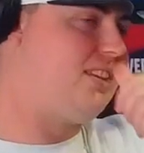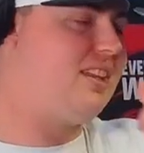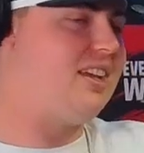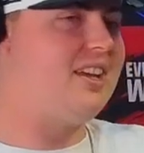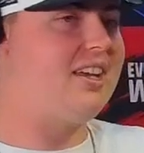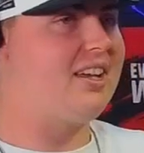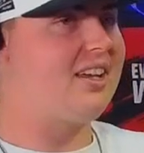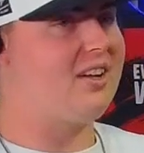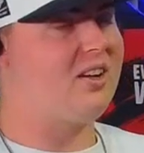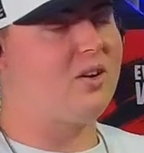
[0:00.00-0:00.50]

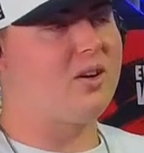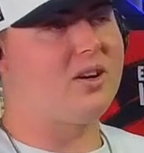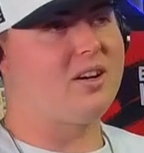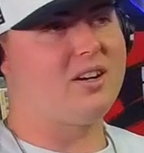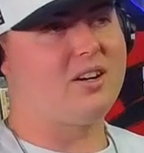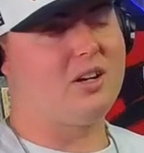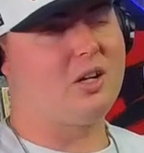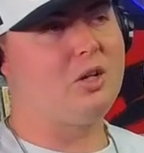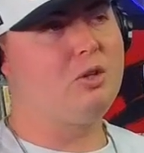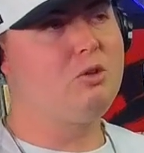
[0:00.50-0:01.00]
Like,
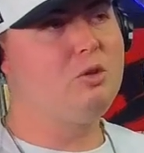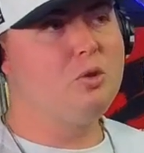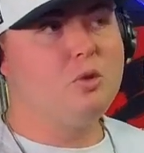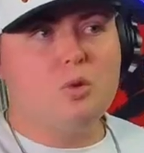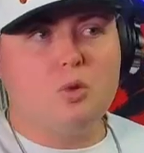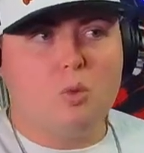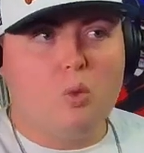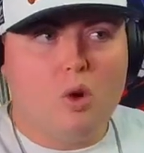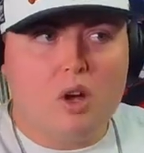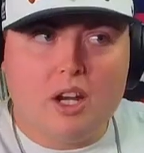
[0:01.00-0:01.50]
or a
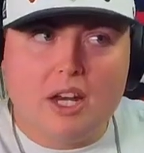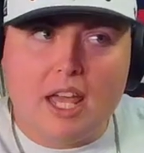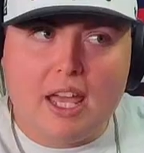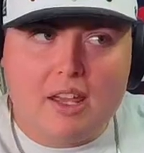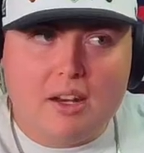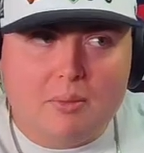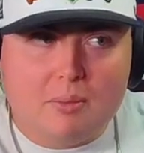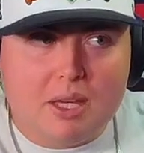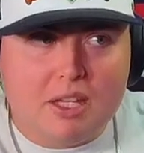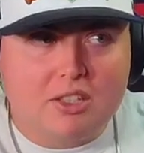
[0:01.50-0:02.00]
new one
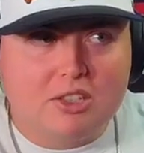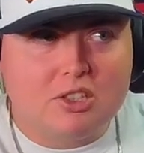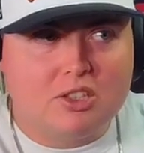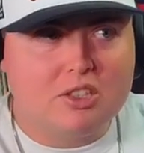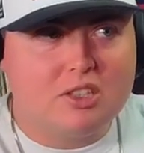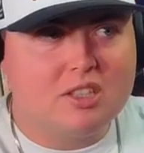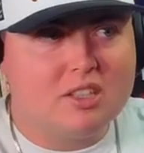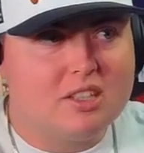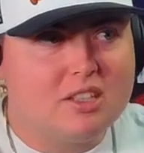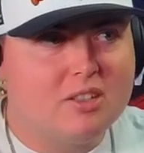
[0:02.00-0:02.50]

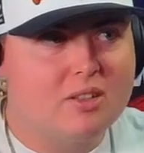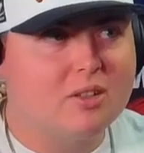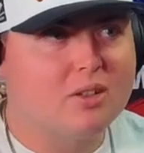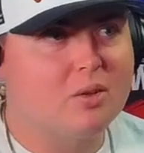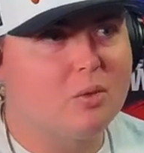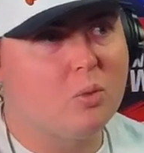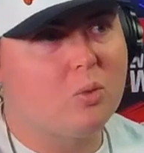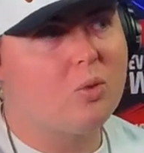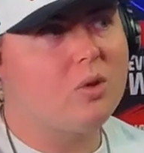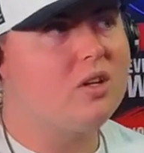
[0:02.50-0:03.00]
animation
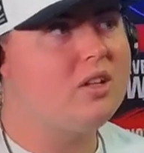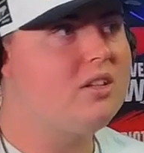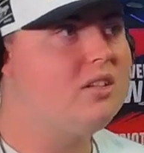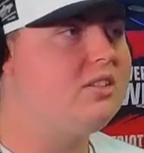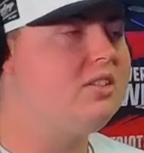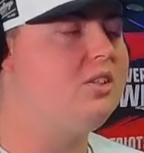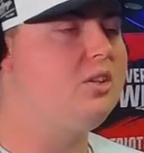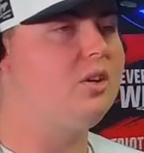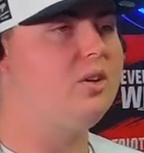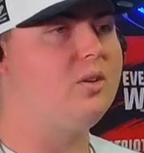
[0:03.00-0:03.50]
or
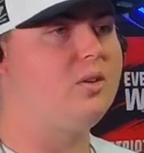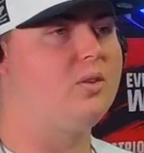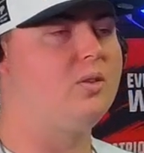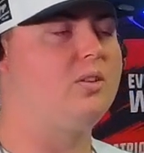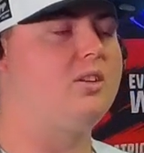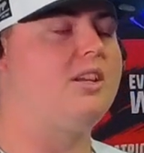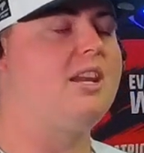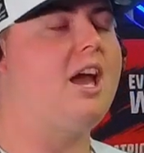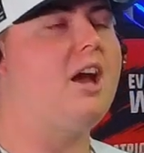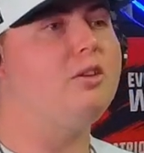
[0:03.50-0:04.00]
one,
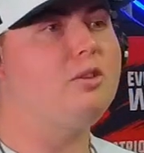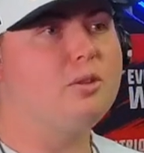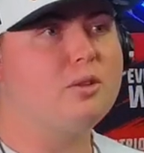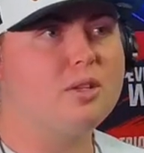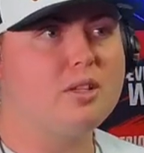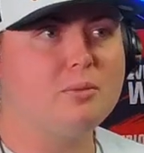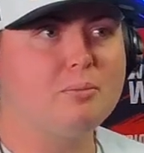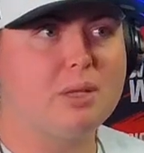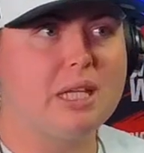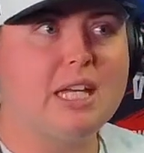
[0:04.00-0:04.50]
now you
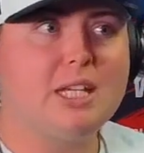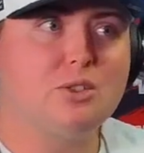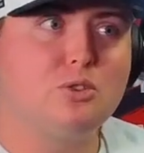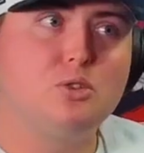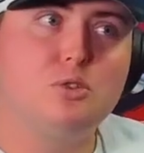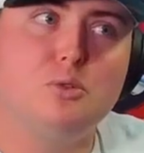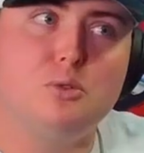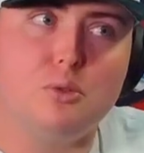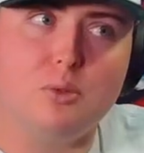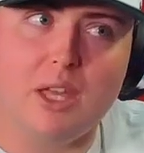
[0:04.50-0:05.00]
can play
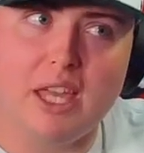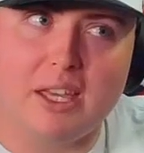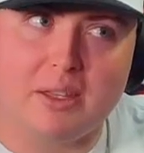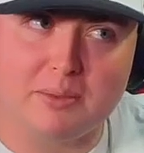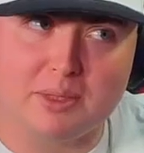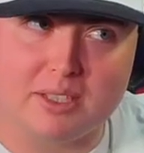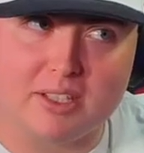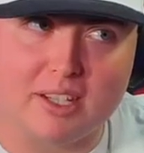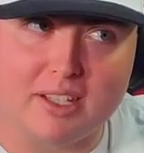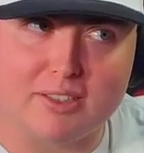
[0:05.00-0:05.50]
2
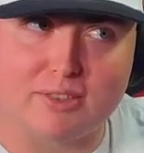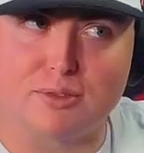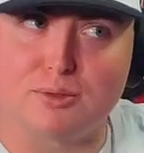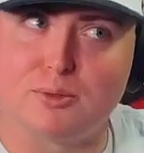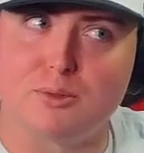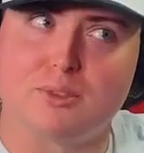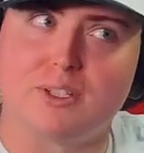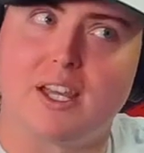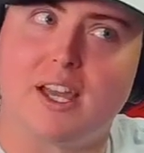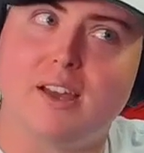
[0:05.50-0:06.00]
games in high
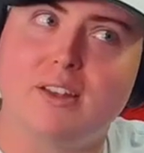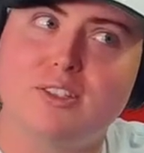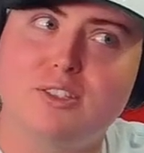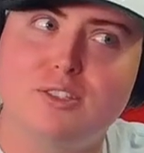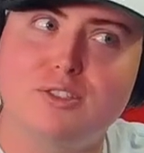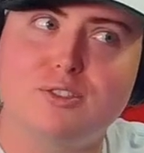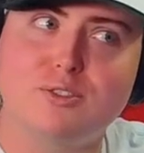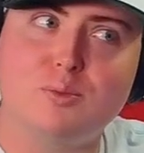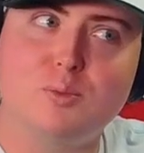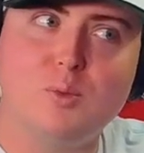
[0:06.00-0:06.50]
school, not
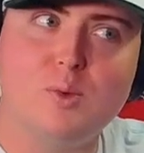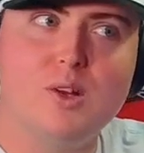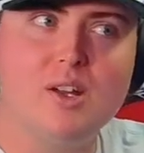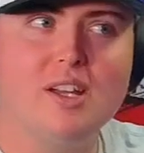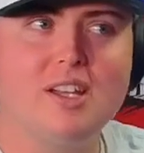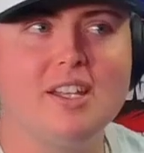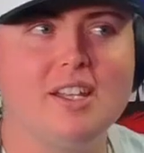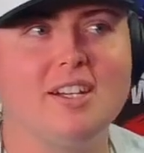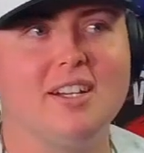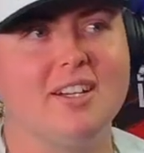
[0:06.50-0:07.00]
just
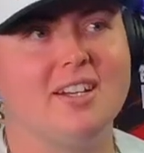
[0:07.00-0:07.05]
one.